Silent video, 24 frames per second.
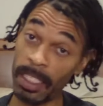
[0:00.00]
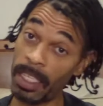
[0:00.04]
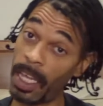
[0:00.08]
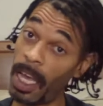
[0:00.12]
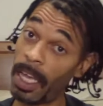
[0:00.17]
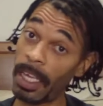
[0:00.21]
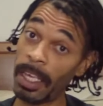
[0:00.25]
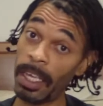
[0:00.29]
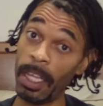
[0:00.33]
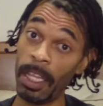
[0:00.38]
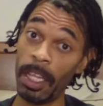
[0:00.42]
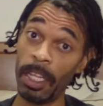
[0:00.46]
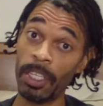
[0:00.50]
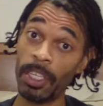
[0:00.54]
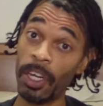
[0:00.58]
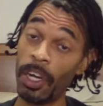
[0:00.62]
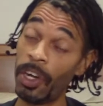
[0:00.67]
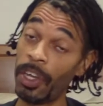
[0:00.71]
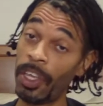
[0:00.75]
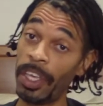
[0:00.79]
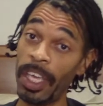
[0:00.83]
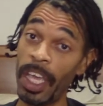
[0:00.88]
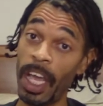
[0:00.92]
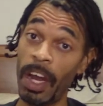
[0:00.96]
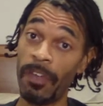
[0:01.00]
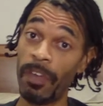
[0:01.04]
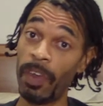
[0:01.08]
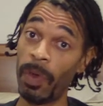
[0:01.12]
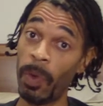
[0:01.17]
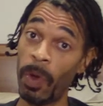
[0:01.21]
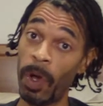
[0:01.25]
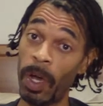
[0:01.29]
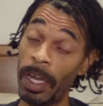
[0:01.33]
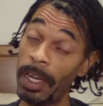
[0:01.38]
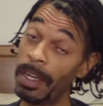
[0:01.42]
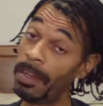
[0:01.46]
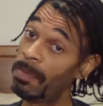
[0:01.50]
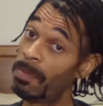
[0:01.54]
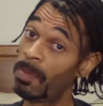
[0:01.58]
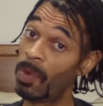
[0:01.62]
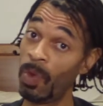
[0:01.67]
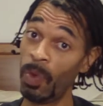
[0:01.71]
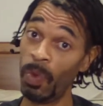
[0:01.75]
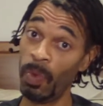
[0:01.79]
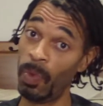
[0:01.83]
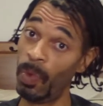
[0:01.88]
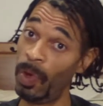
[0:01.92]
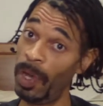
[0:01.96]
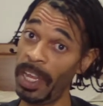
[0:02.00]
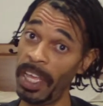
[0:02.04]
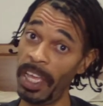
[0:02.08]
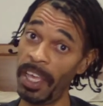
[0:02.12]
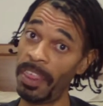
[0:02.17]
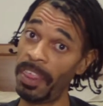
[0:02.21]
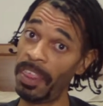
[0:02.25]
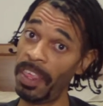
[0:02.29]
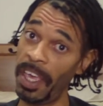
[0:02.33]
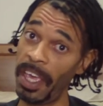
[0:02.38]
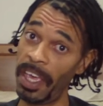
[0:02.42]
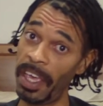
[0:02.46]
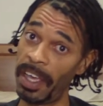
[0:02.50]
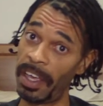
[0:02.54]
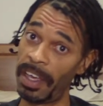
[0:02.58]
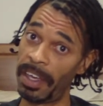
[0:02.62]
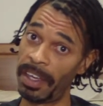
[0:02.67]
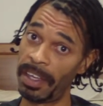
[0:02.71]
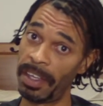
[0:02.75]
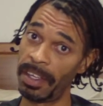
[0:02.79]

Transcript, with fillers: our killer's turkey, everyone. What do you think?